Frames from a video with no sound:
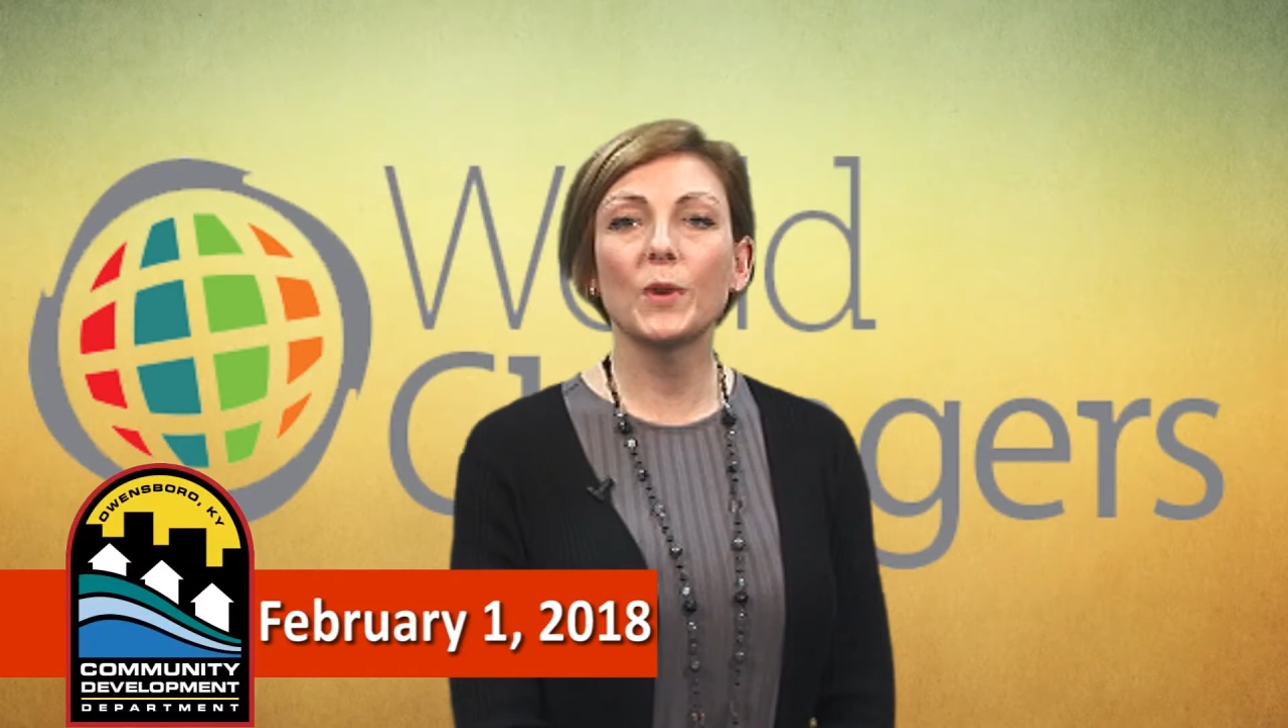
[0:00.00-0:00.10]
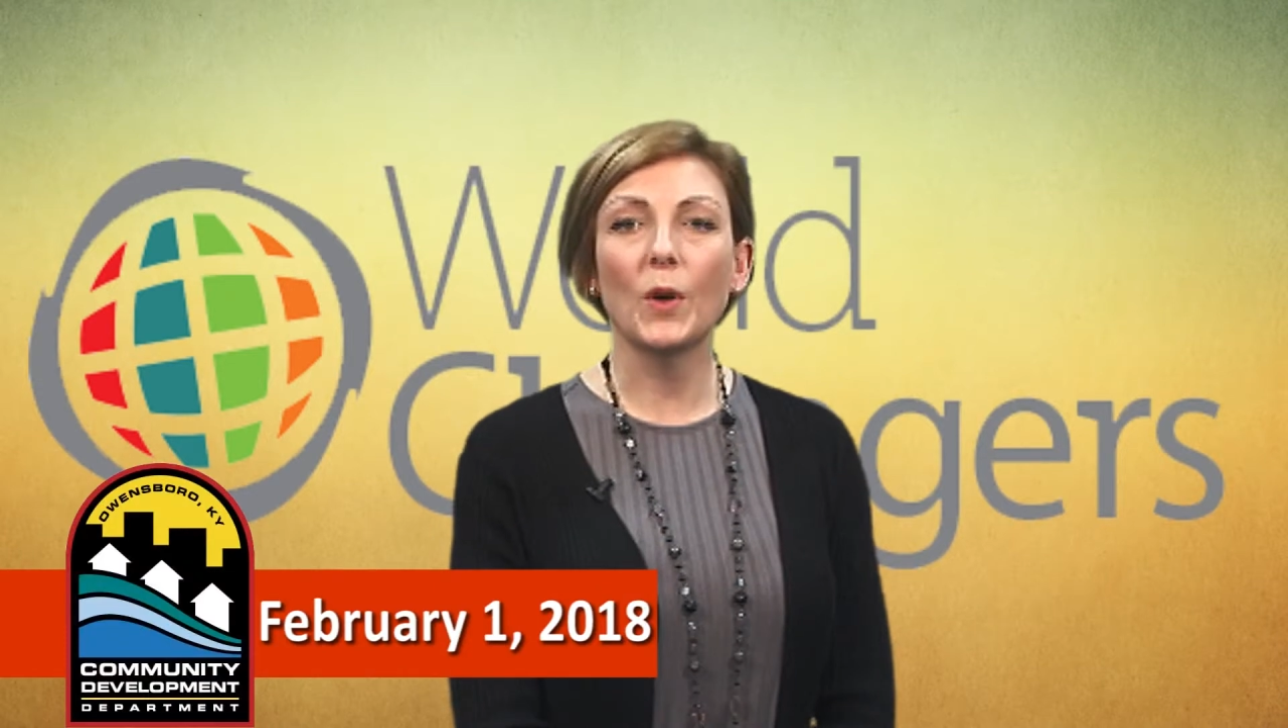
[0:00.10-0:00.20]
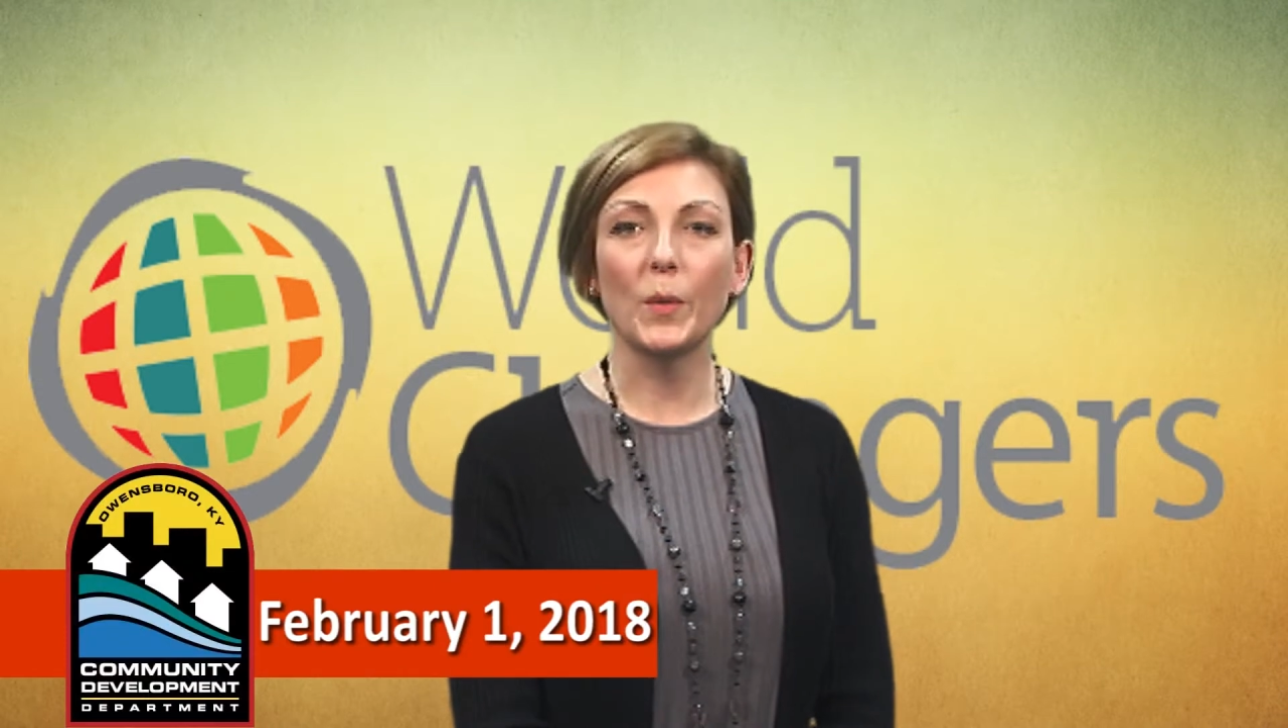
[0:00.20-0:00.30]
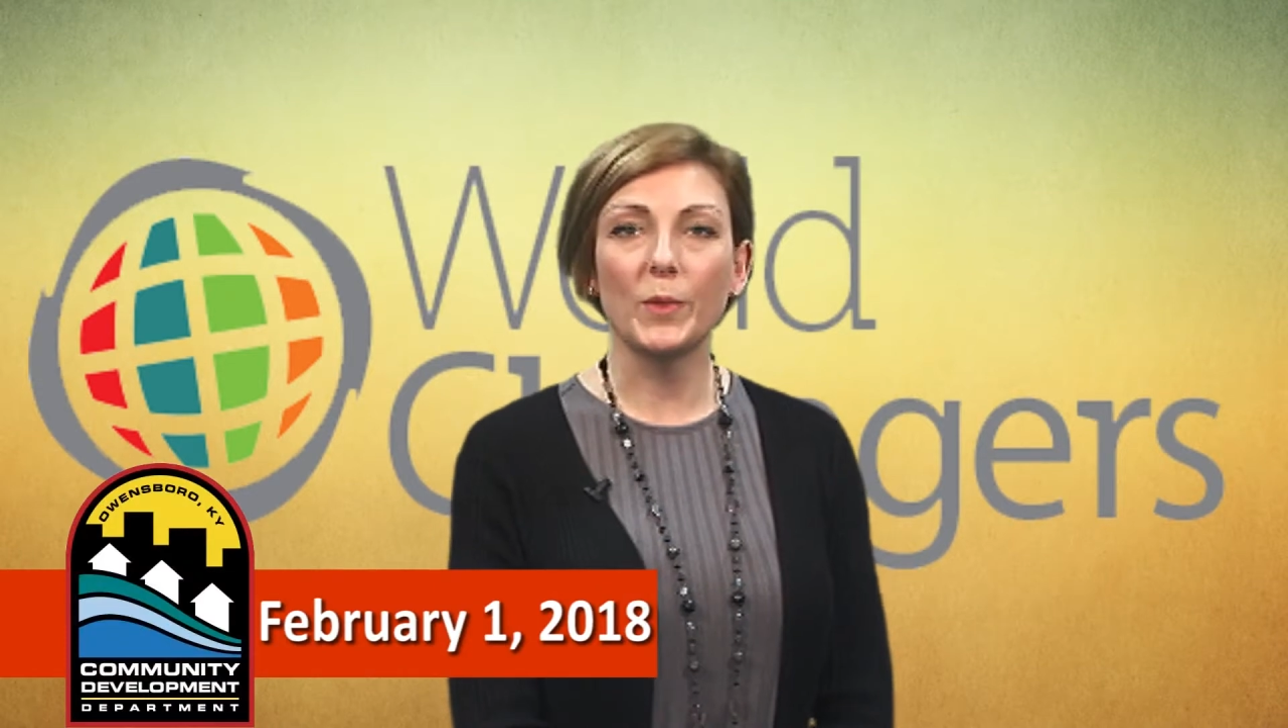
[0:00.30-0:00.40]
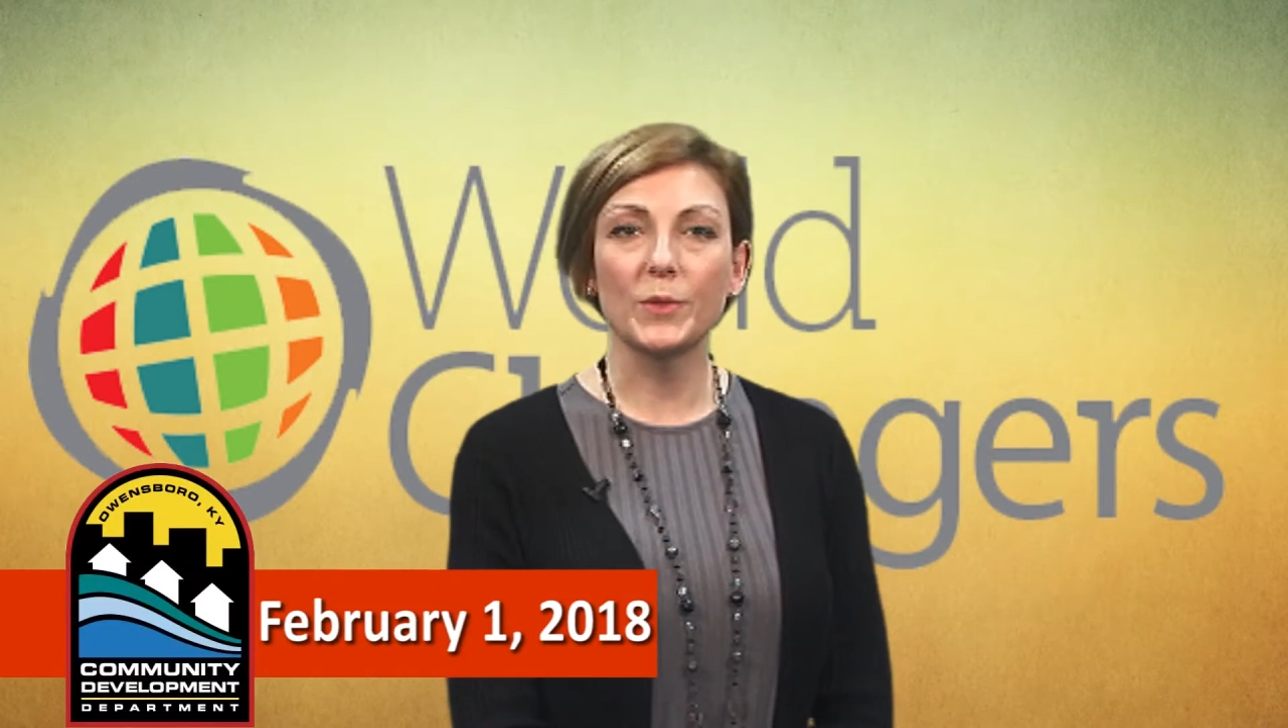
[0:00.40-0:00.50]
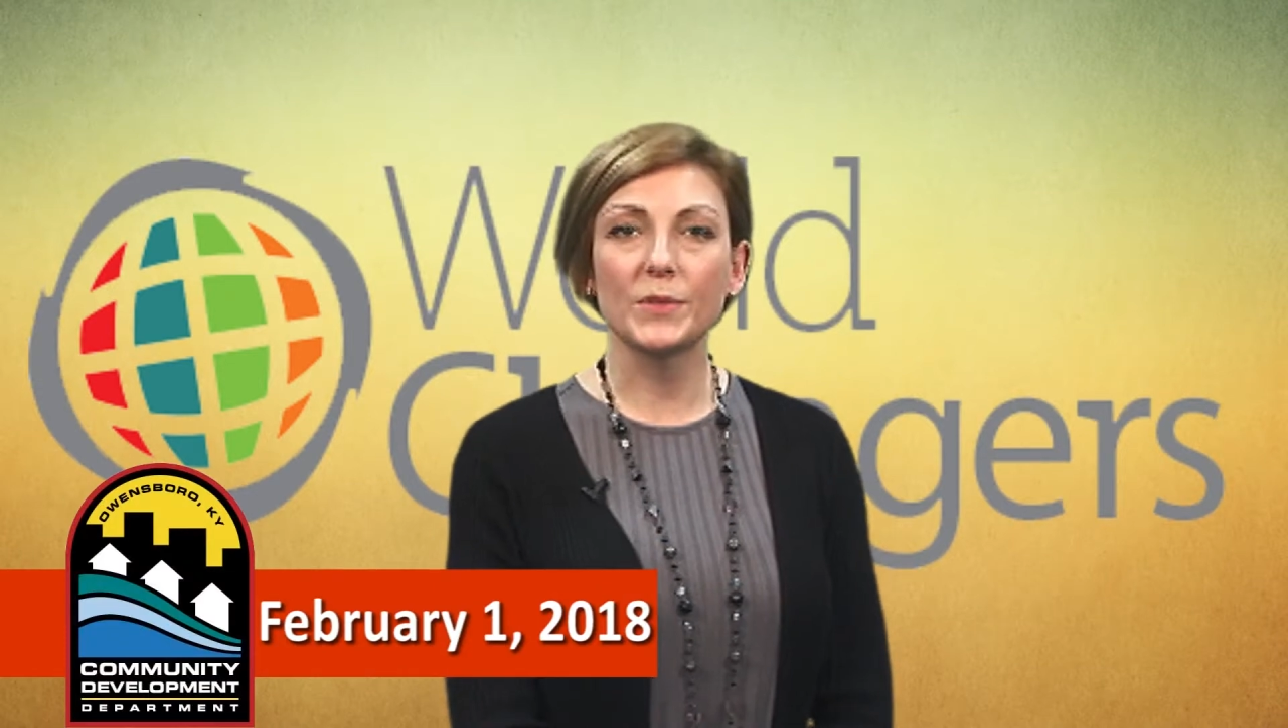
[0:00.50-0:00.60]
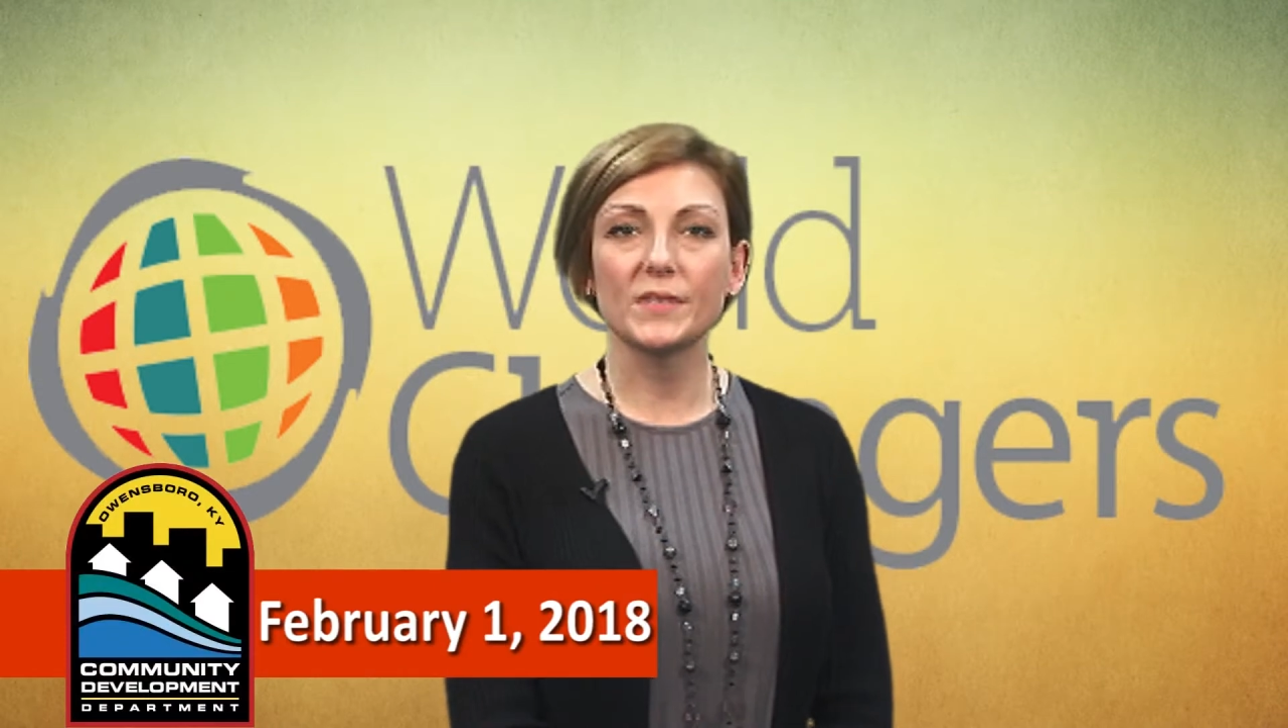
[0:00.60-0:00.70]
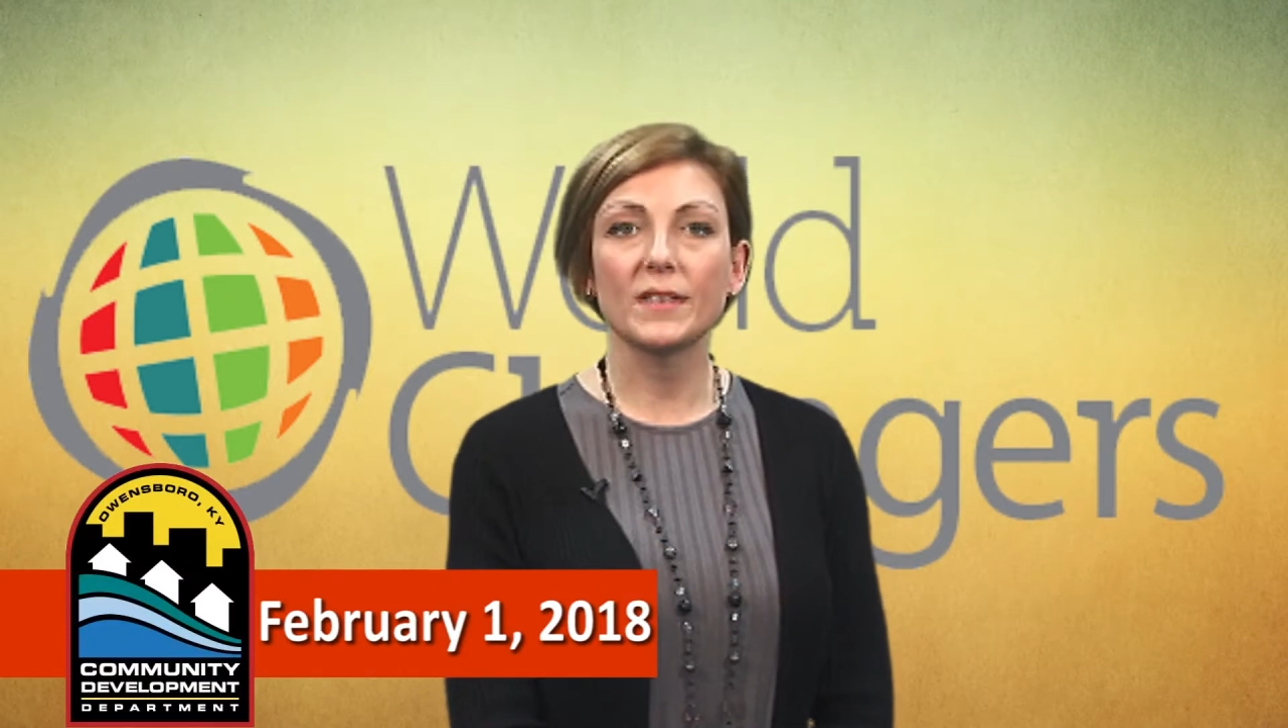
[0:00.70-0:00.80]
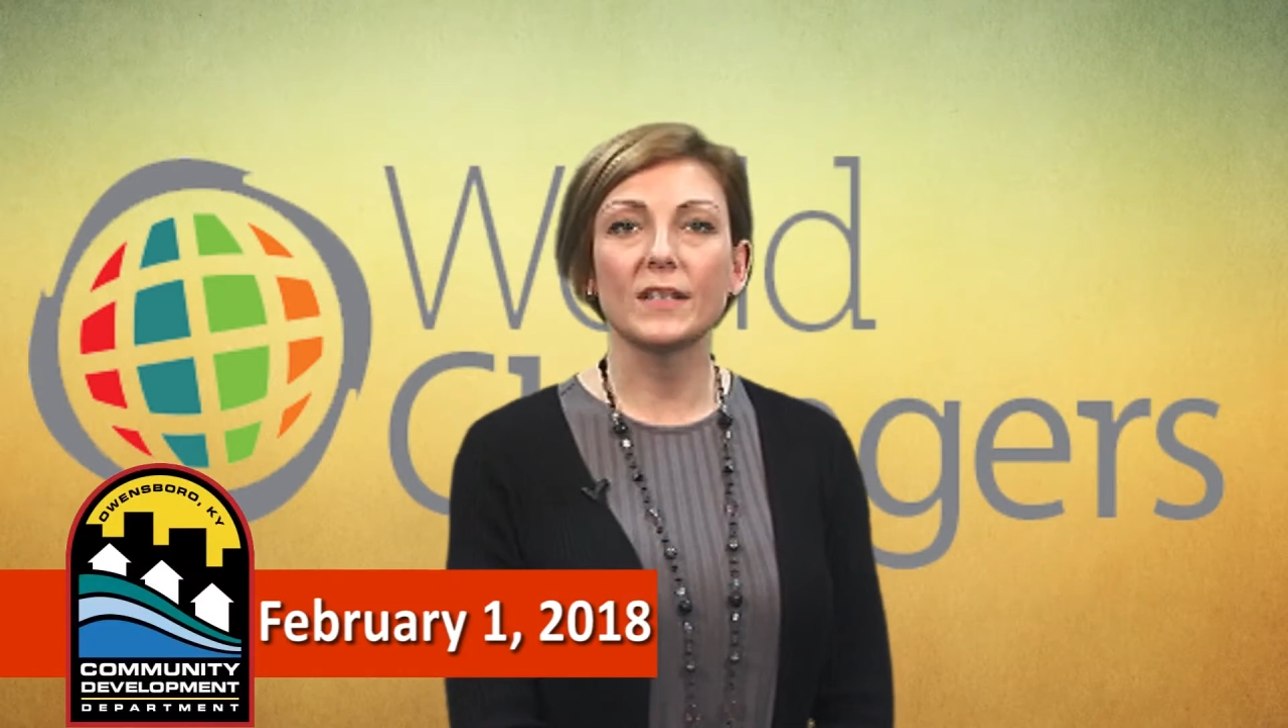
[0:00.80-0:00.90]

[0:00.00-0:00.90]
homeowners